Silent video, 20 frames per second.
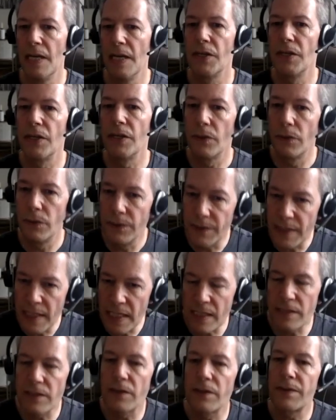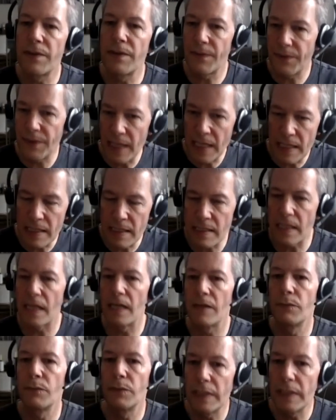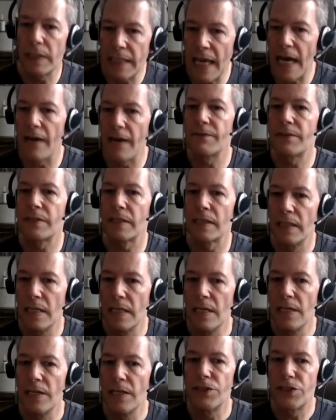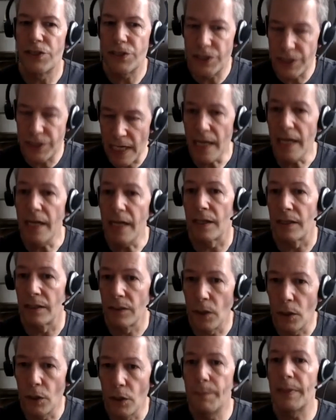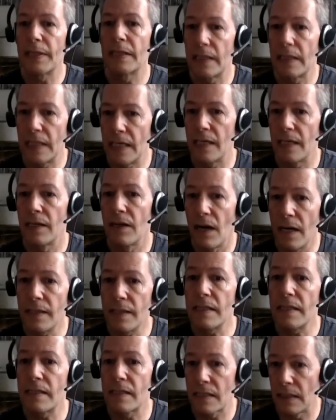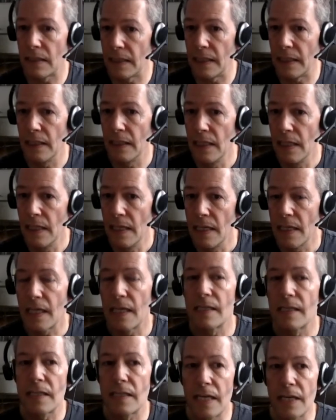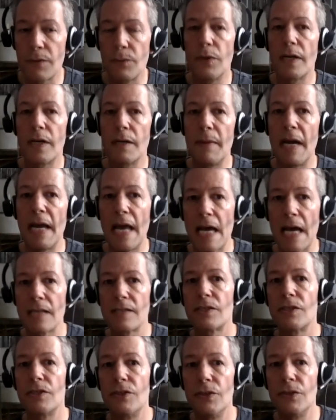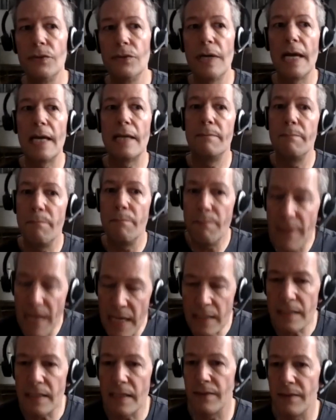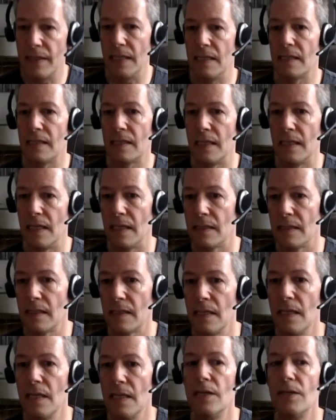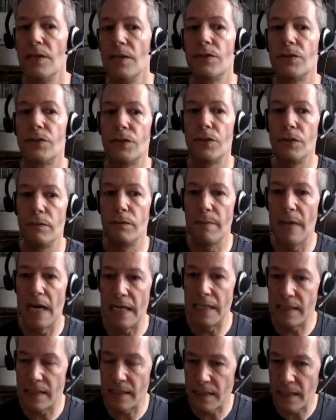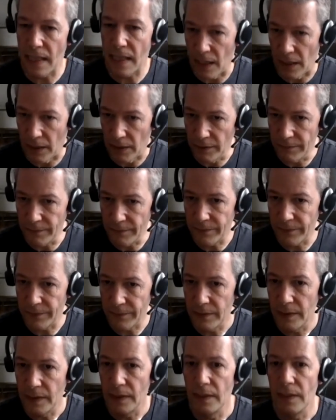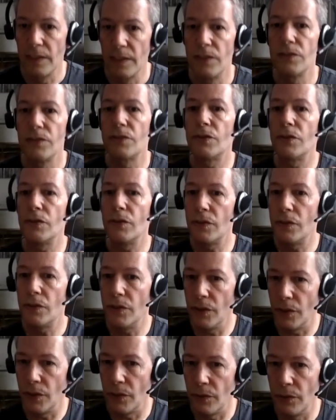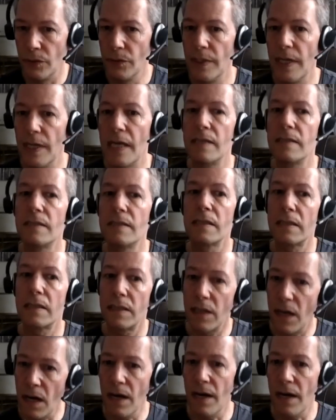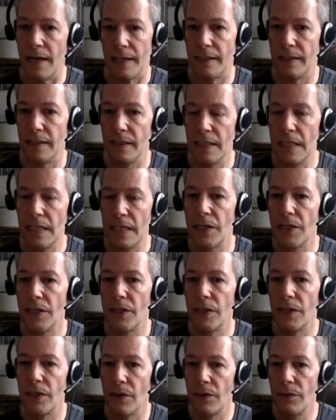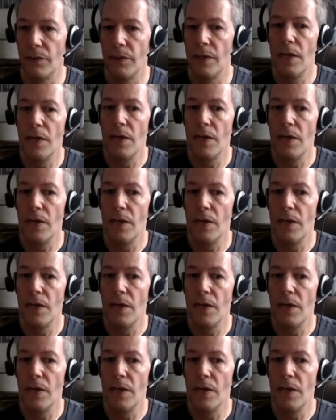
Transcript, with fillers: you know these are the things that i really have to share openly and honestly because like what am i asked to do admit these things to myself to you and to god you know